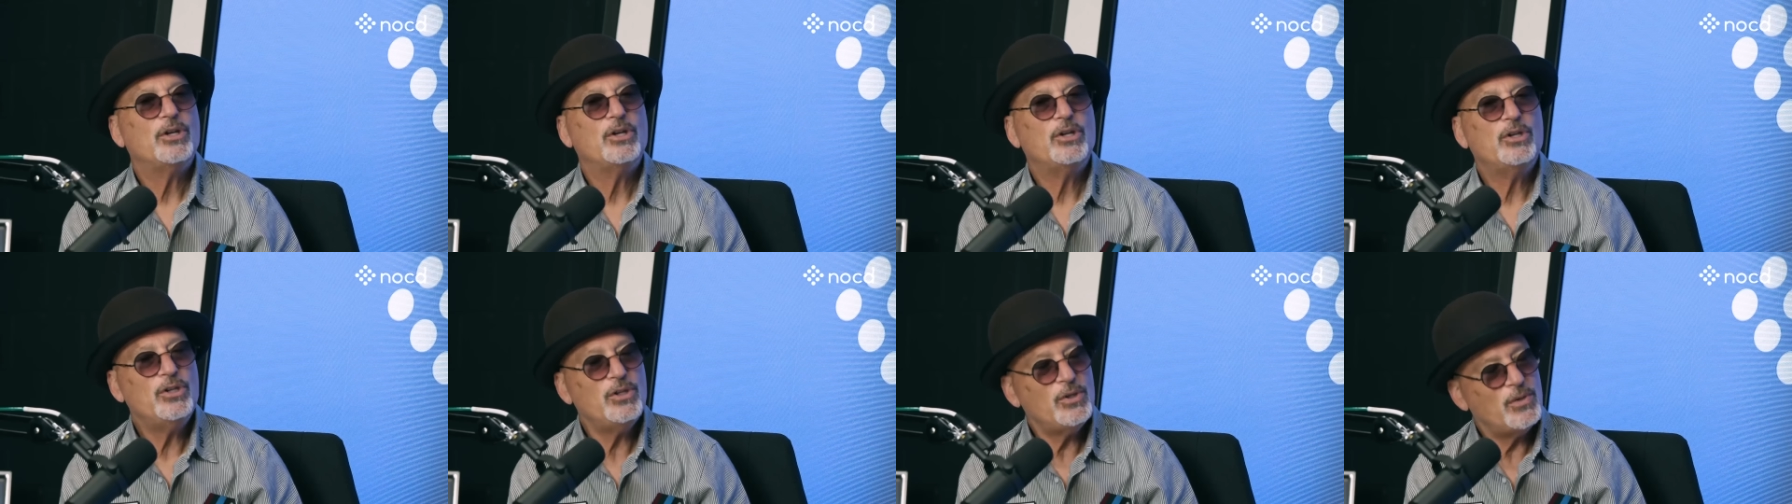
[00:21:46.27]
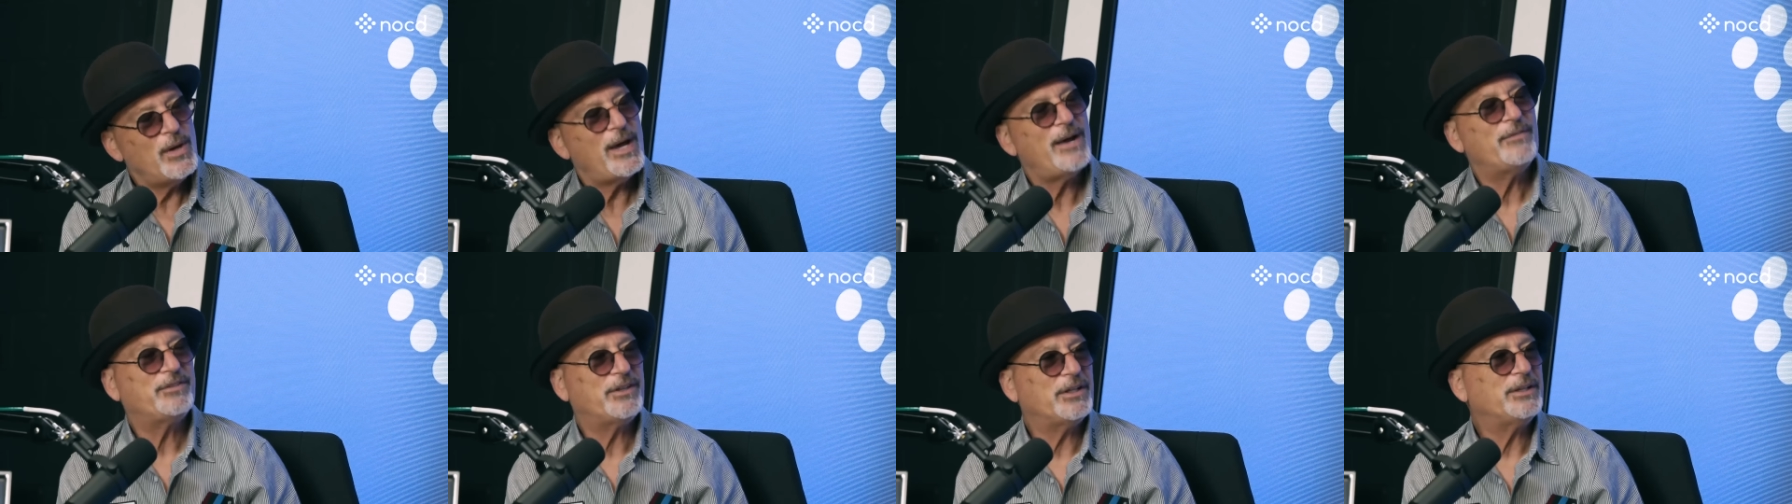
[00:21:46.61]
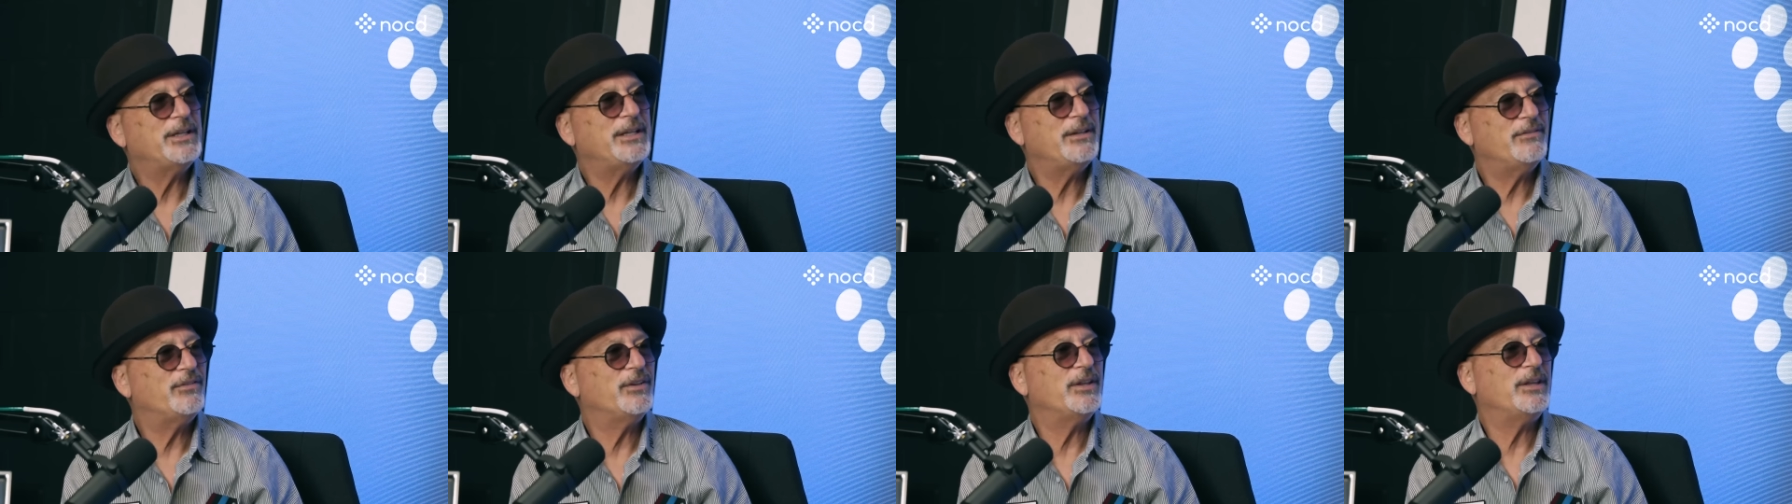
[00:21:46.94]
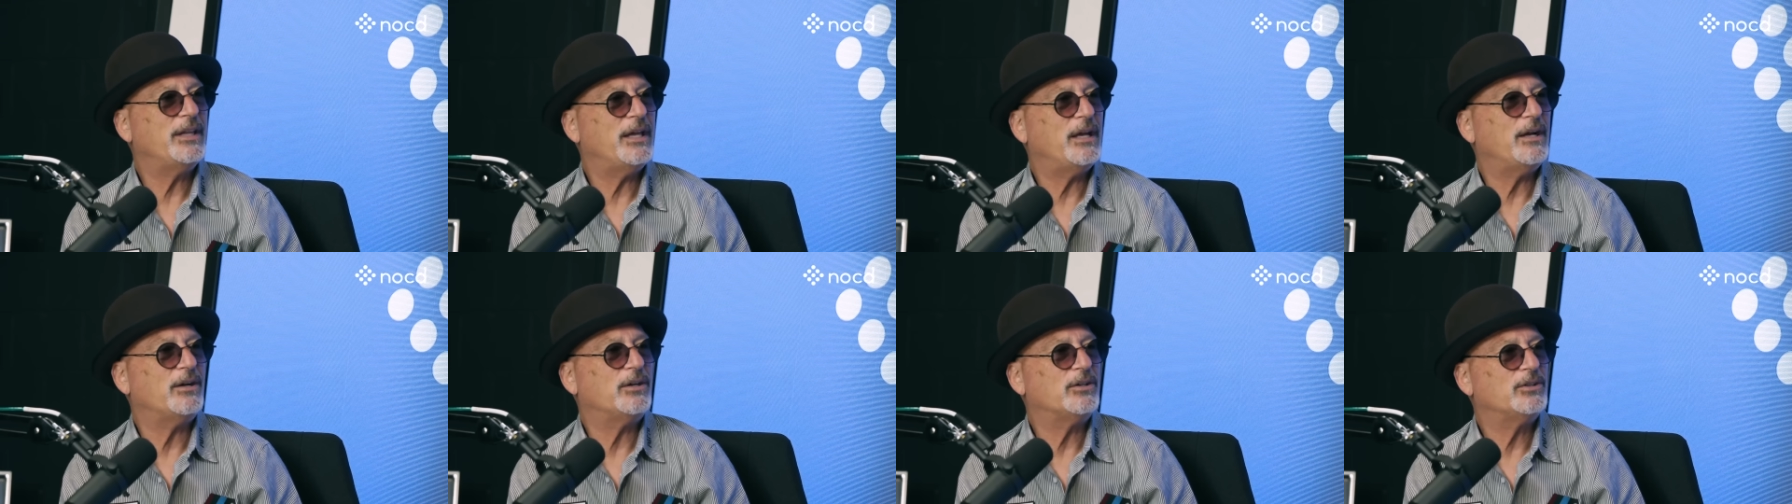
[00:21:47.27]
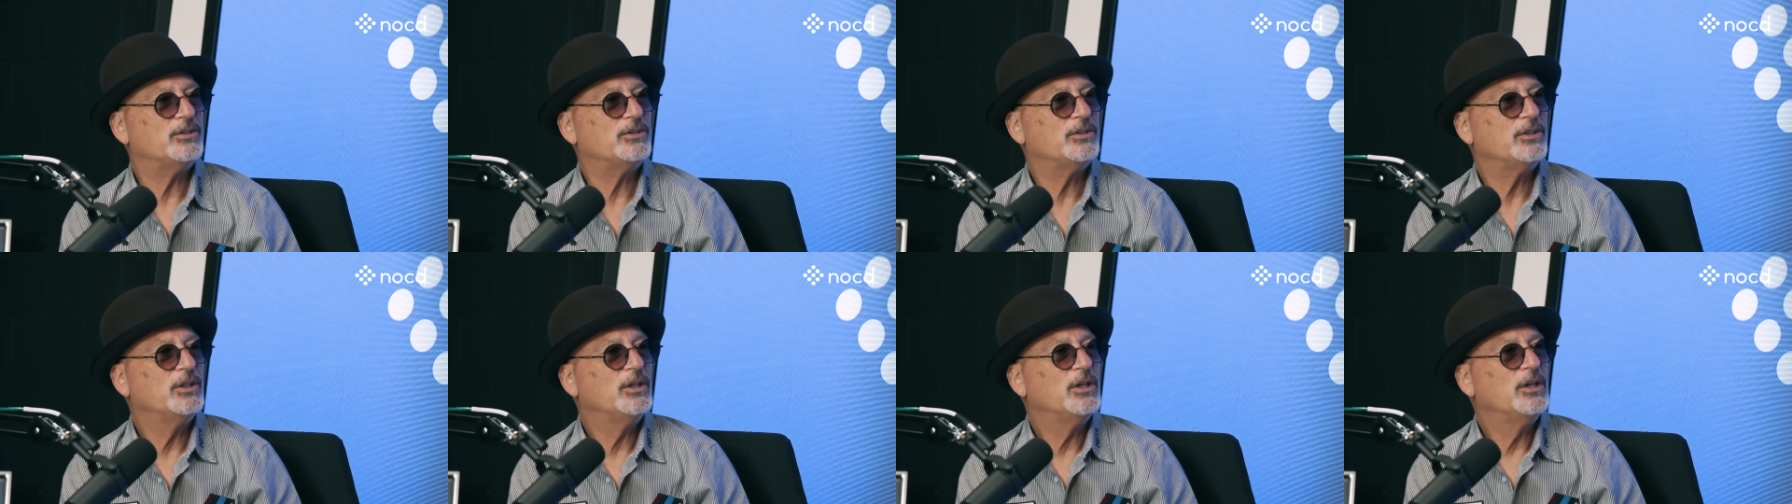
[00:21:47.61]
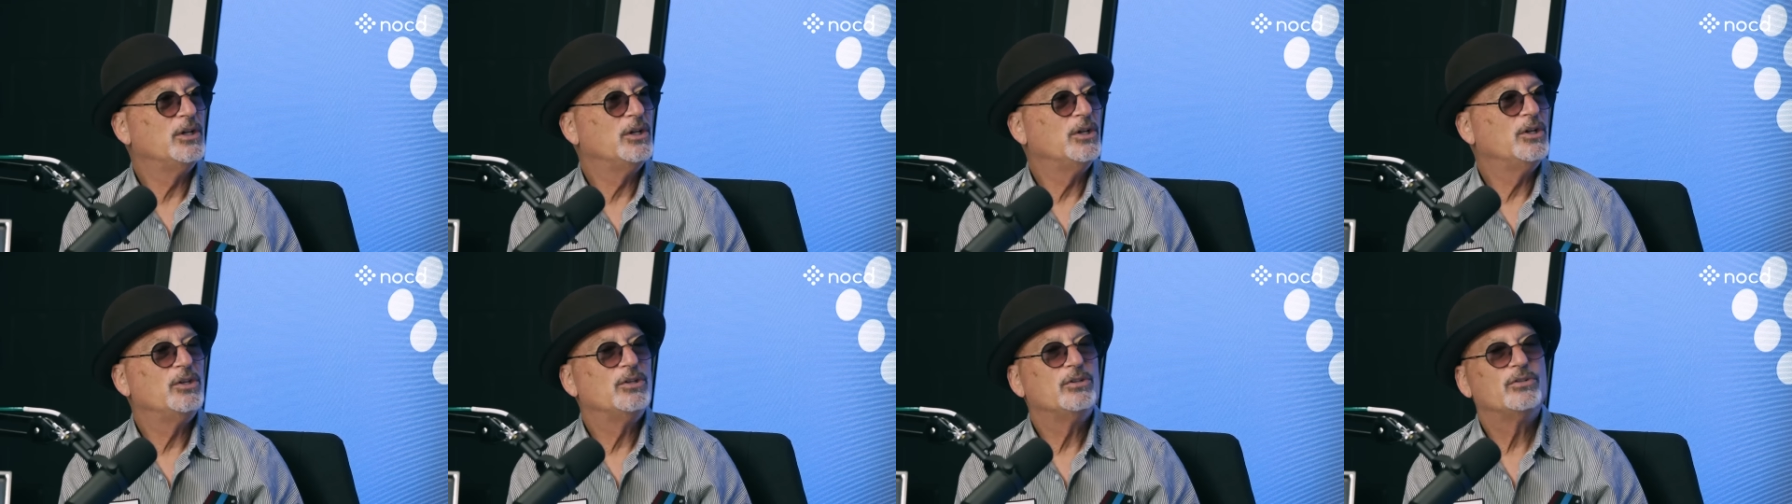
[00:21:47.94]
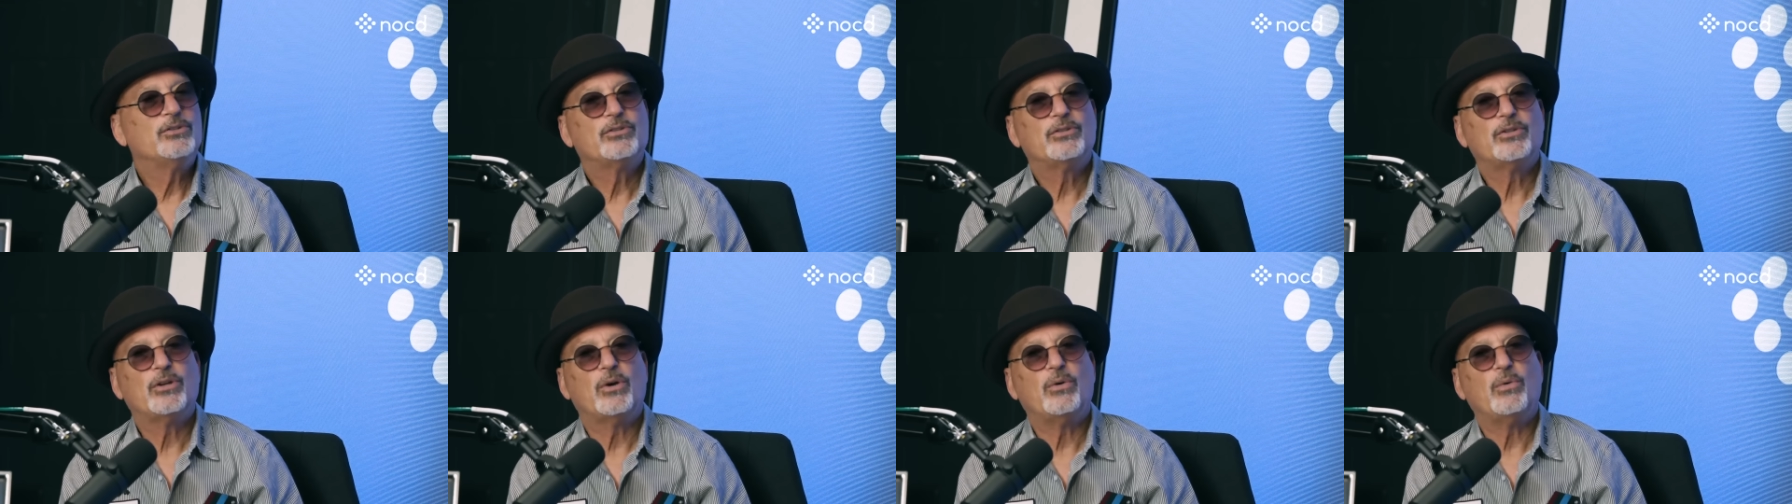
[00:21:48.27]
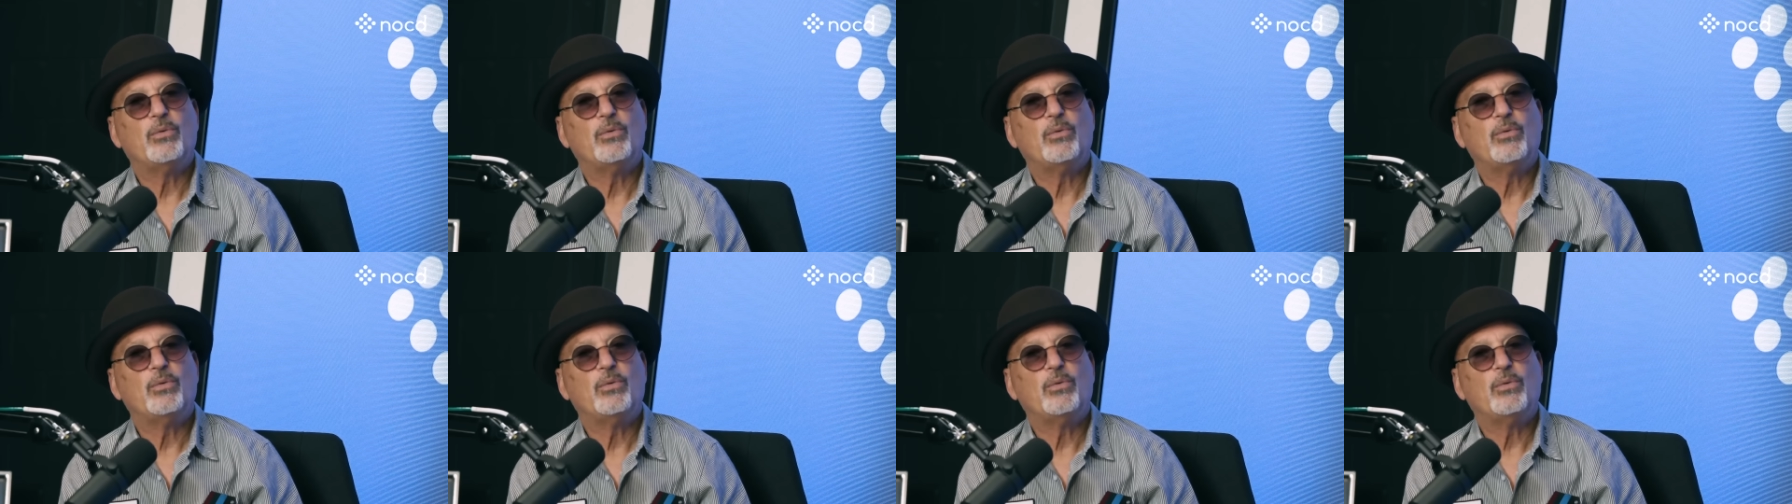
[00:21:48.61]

You have to live in theirs. Yeah. So